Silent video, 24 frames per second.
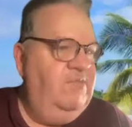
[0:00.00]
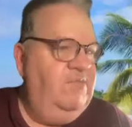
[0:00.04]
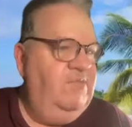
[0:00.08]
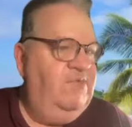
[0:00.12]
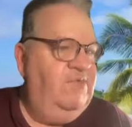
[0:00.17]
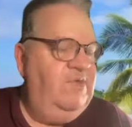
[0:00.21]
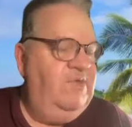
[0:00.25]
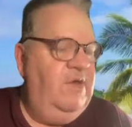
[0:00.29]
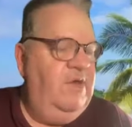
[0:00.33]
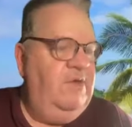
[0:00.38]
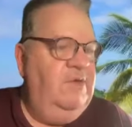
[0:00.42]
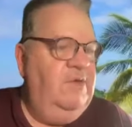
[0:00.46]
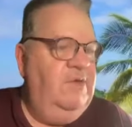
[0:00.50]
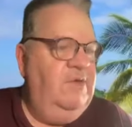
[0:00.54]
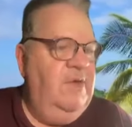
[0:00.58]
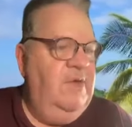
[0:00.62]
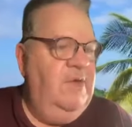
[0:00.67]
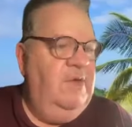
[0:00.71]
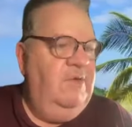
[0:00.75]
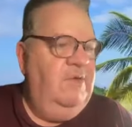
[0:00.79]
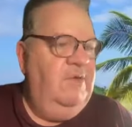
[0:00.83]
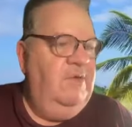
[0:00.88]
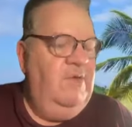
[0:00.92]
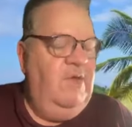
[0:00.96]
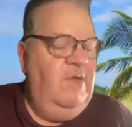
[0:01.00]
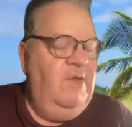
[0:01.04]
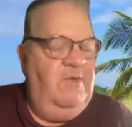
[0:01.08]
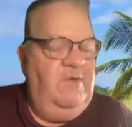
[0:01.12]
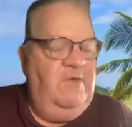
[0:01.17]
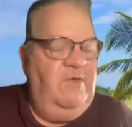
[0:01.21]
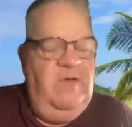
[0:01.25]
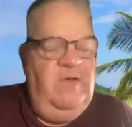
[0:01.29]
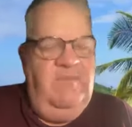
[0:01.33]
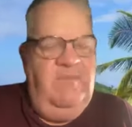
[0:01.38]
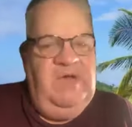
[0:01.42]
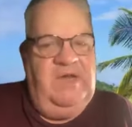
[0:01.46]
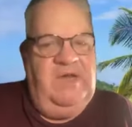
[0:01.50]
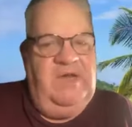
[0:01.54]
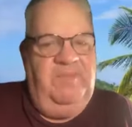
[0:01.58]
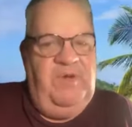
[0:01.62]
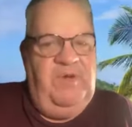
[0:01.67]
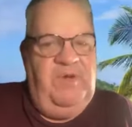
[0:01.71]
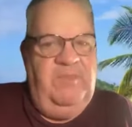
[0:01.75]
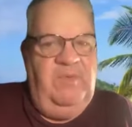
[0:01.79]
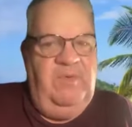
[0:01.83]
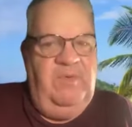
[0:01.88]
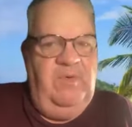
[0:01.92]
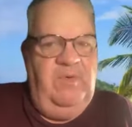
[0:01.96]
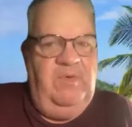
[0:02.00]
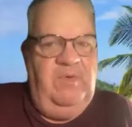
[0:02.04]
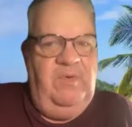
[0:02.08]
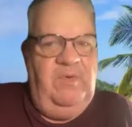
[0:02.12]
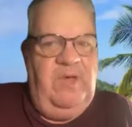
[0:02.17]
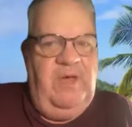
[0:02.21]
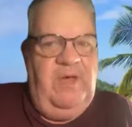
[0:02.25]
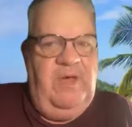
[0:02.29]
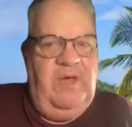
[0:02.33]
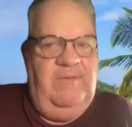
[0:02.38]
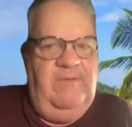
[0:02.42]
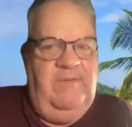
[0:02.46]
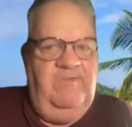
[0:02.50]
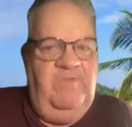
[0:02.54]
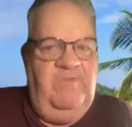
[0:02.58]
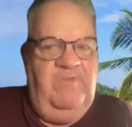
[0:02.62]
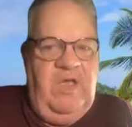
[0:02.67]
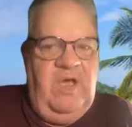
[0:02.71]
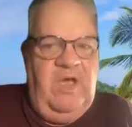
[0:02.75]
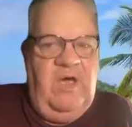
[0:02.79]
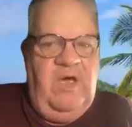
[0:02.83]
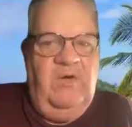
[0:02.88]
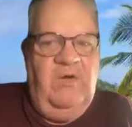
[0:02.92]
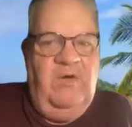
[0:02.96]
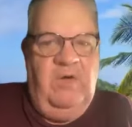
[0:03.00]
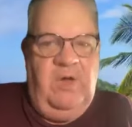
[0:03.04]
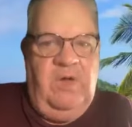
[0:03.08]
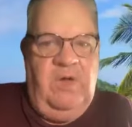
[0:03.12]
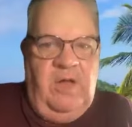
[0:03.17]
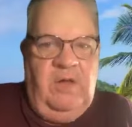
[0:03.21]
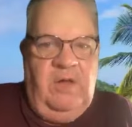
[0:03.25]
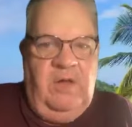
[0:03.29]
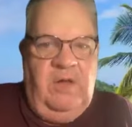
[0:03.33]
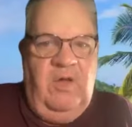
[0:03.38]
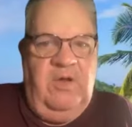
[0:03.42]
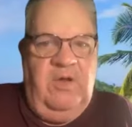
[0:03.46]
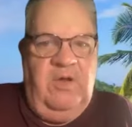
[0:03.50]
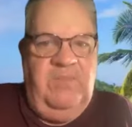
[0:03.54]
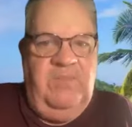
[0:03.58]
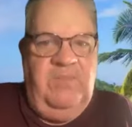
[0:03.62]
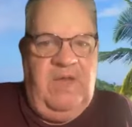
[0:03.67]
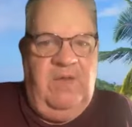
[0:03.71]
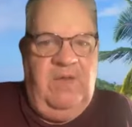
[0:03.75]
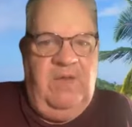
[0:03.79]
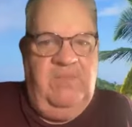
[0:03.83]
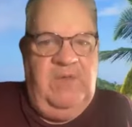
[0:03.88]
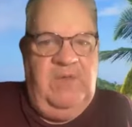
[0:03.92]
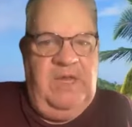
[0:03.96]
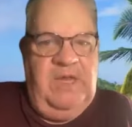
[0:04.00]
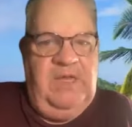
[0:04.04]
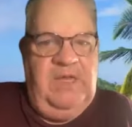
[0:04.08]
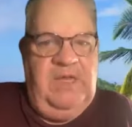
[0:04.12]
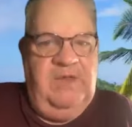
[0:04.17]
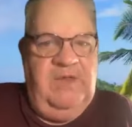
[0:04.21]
So not many people know a lot about me.